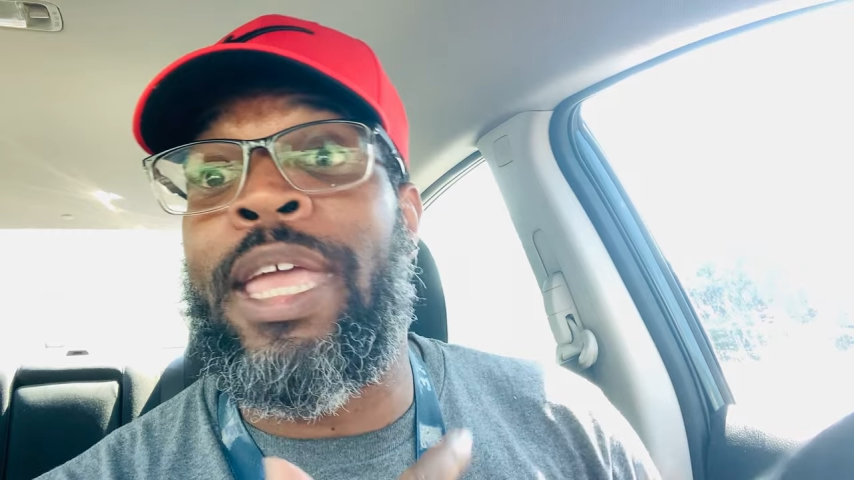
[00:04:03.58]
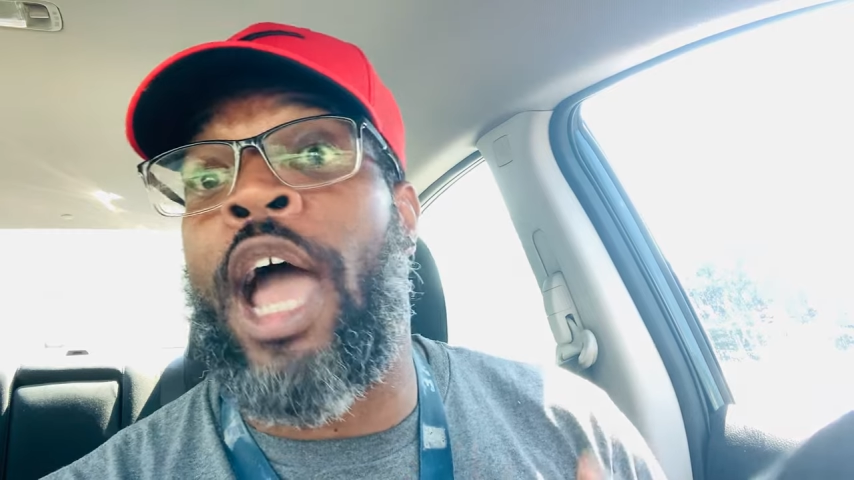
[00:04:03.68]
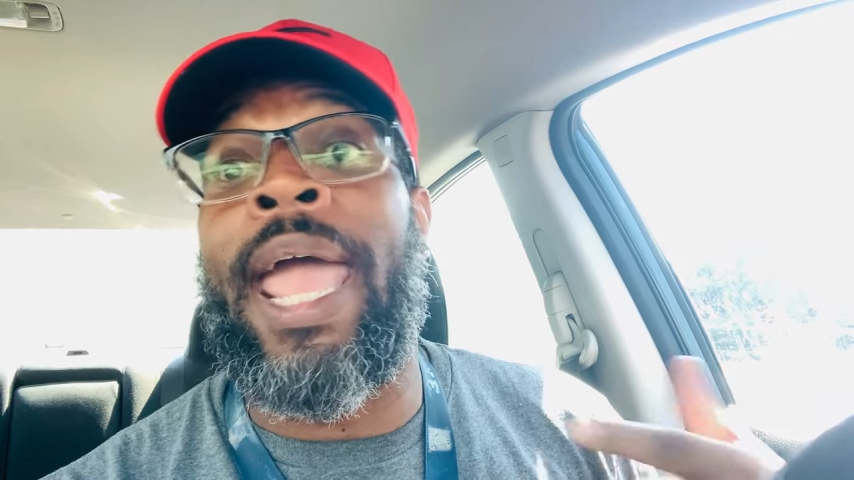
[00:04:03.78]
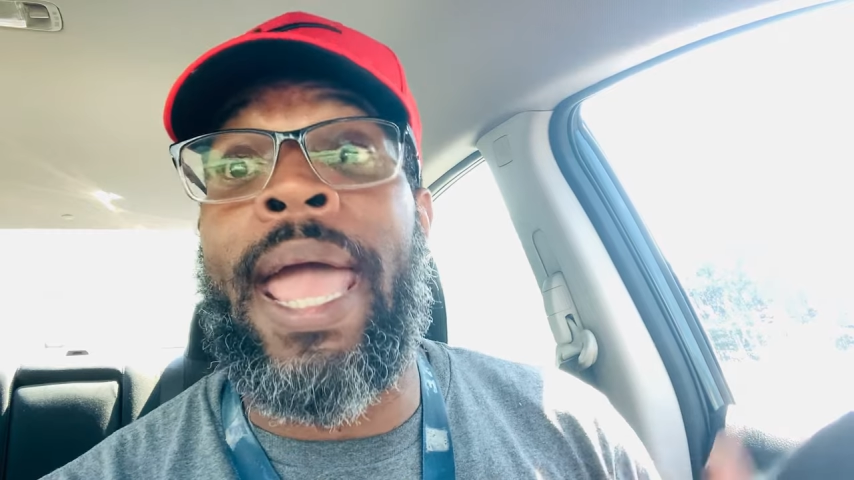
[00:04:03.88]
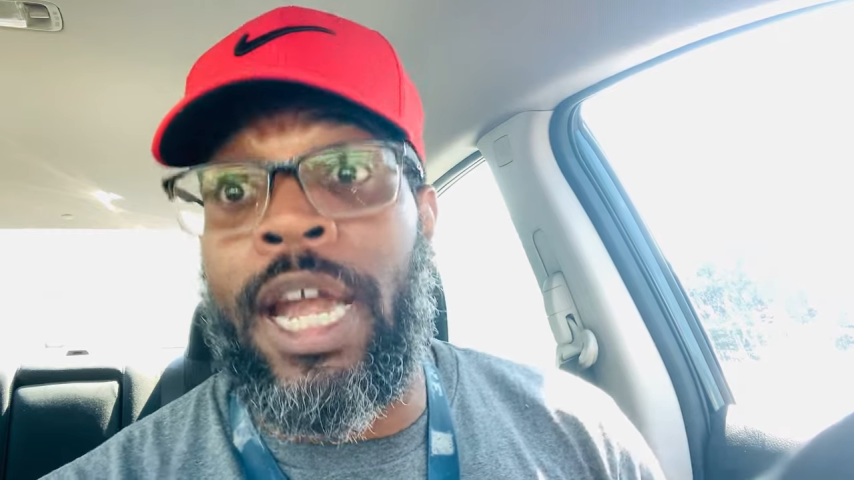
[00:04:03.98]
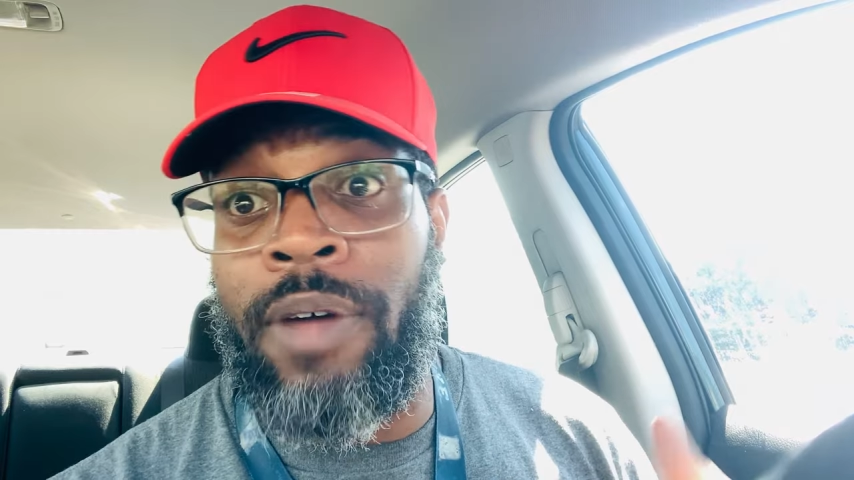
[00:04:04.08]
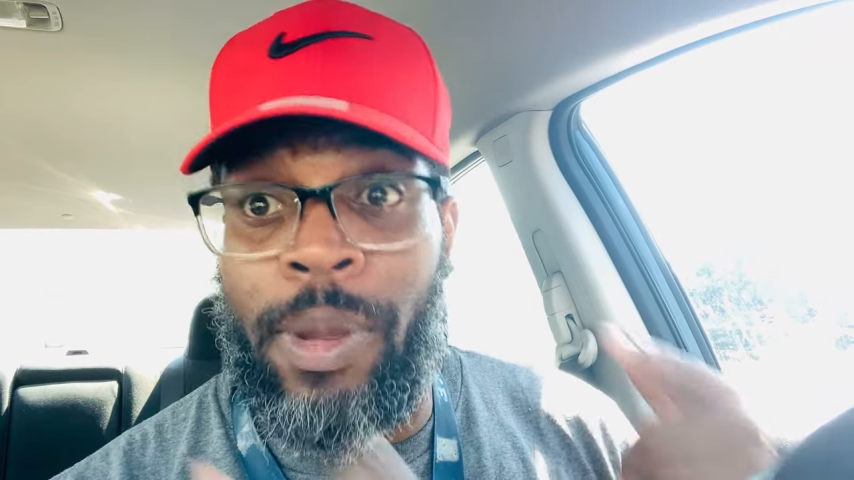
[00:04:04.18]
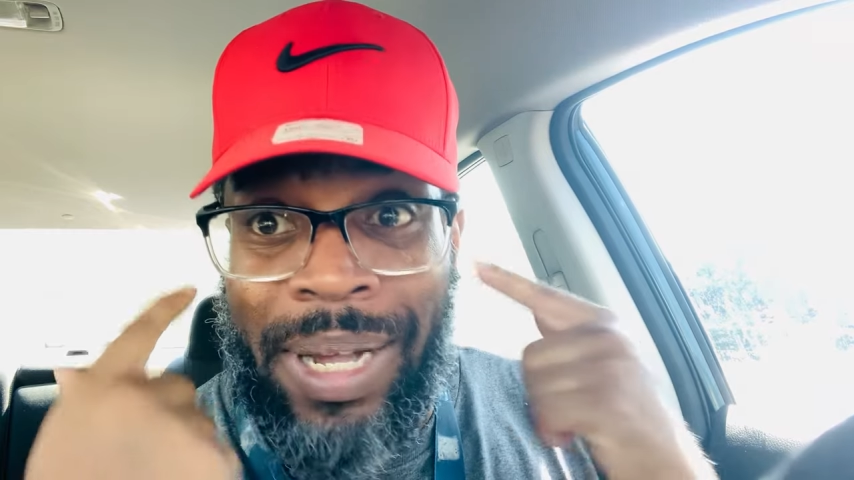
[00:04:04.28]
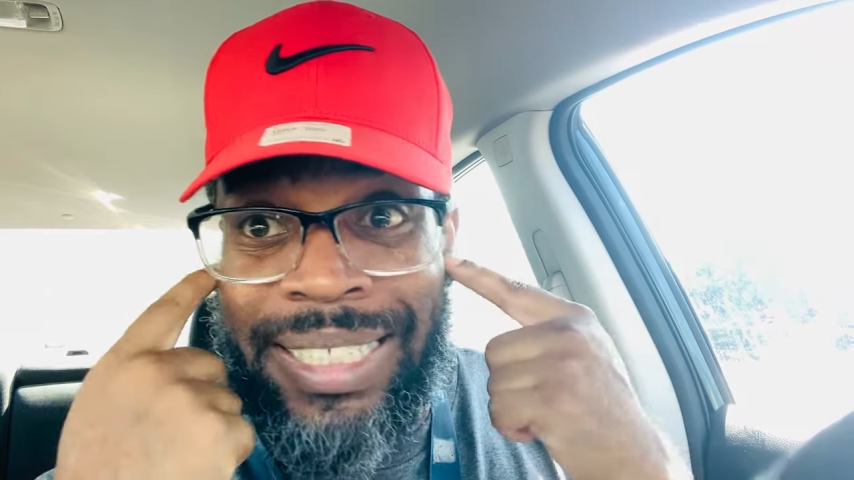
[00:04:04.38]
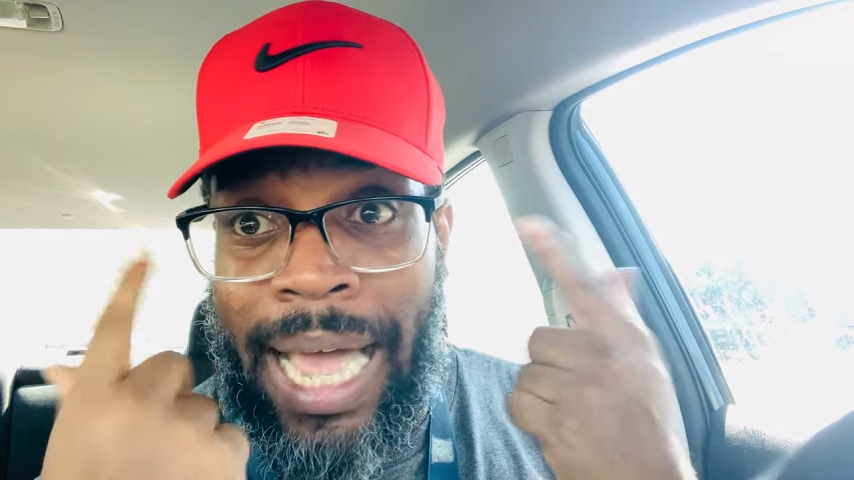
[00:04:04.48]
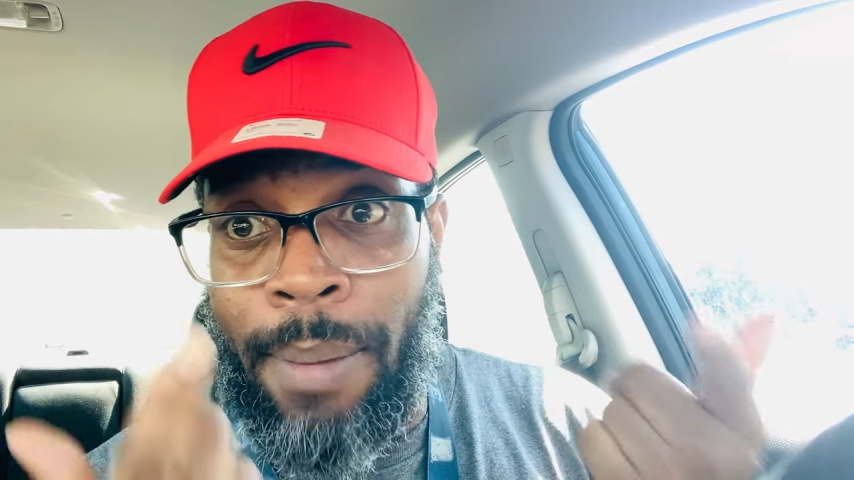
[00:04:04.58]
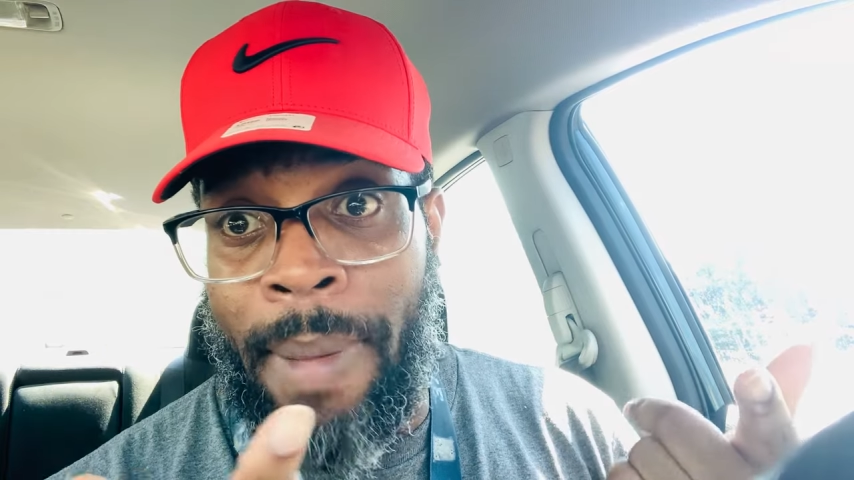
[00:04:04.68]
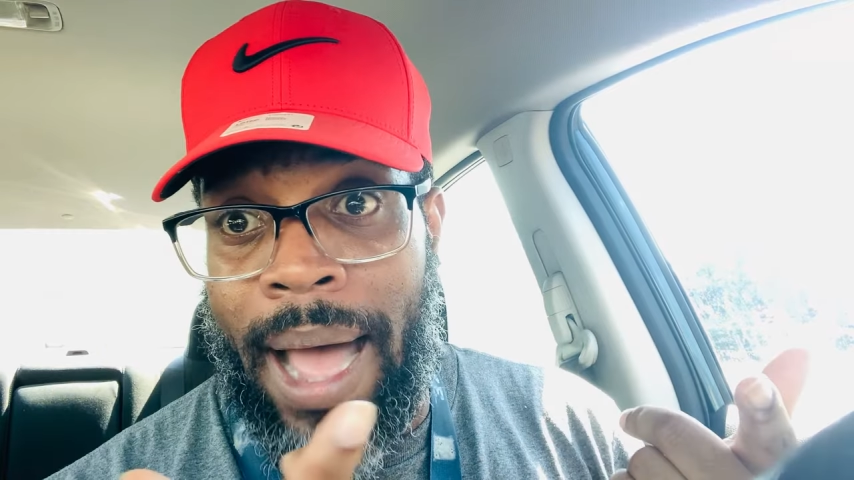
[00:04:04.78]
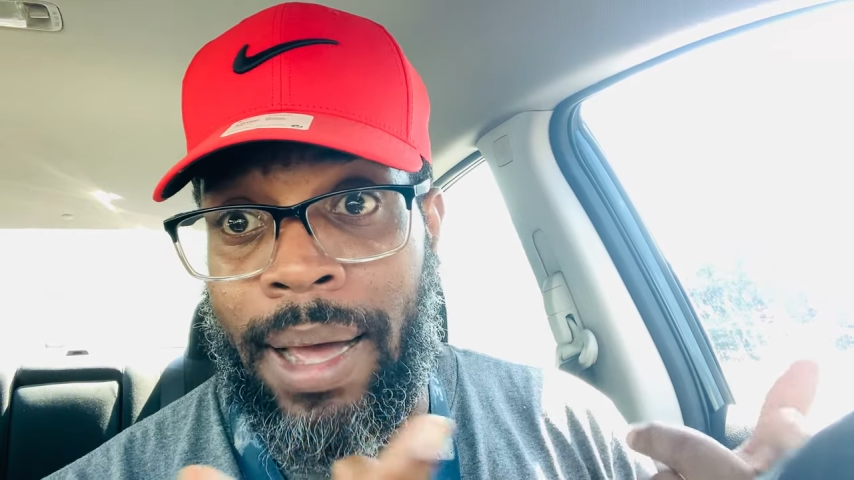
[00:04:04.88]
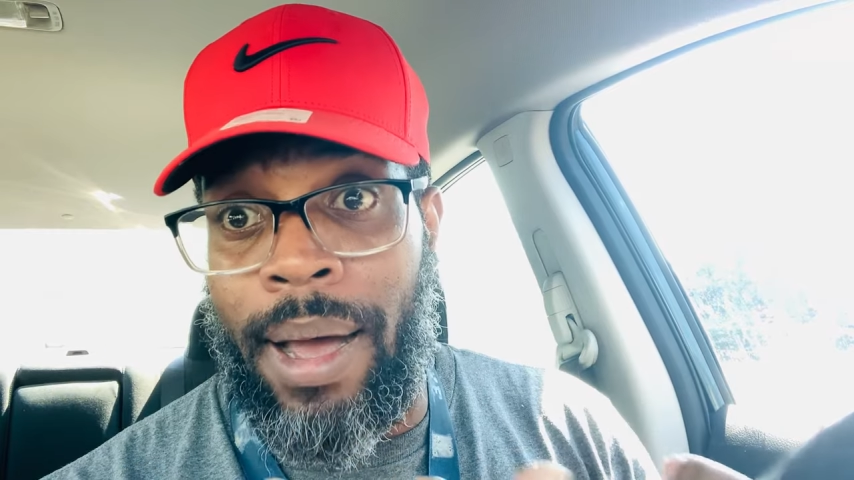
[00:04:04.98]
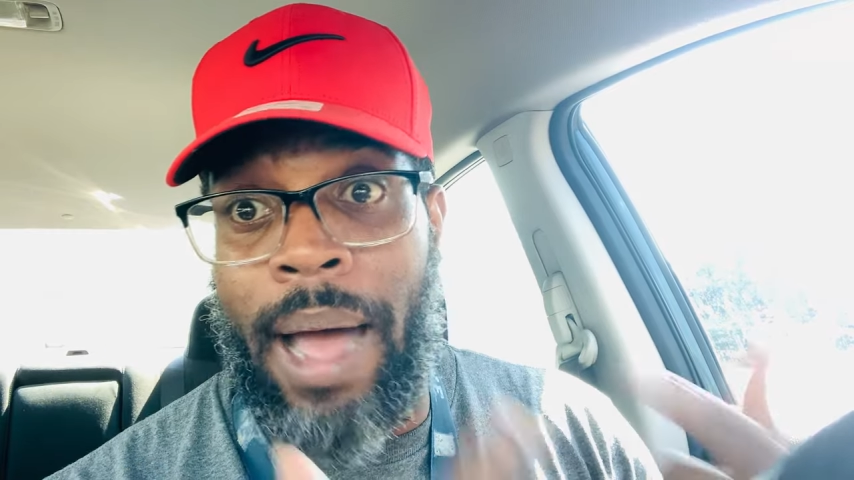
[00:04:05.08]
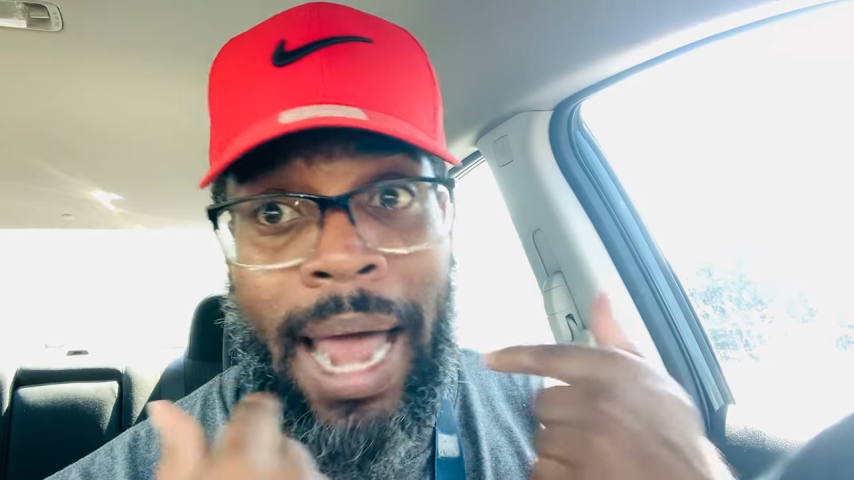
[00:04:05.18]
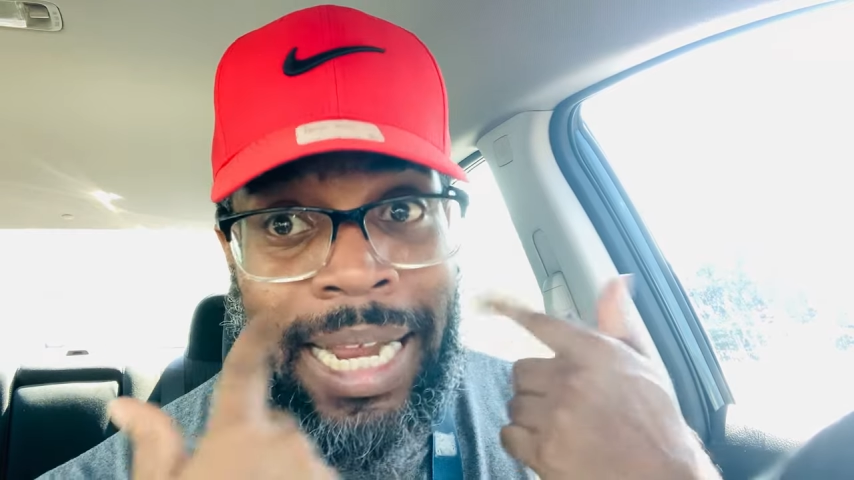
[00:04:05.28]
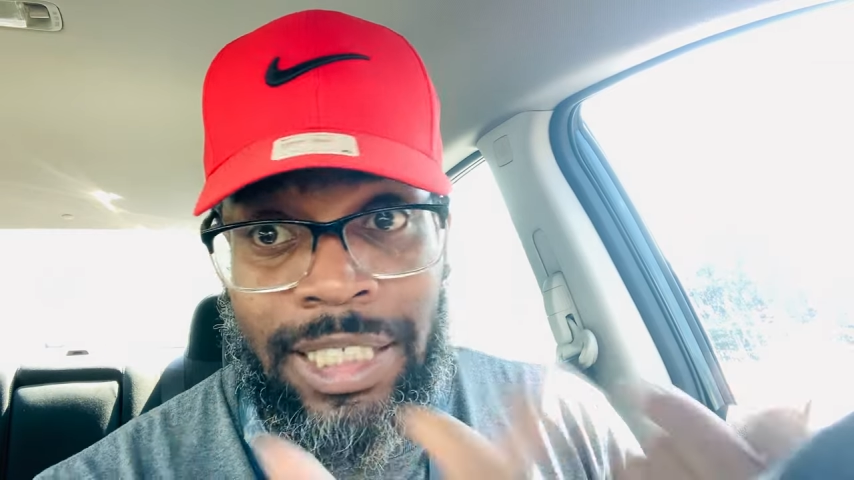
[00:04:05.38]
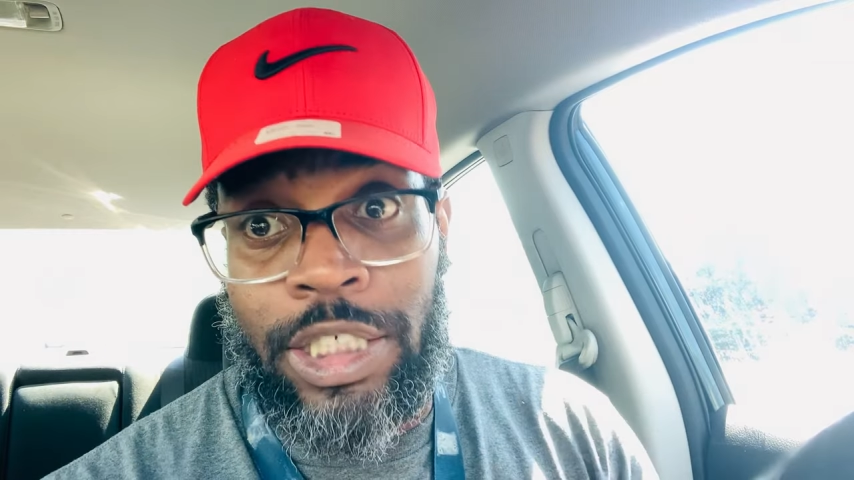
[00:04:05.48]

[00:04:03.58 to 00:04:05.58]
be ahead of it because that's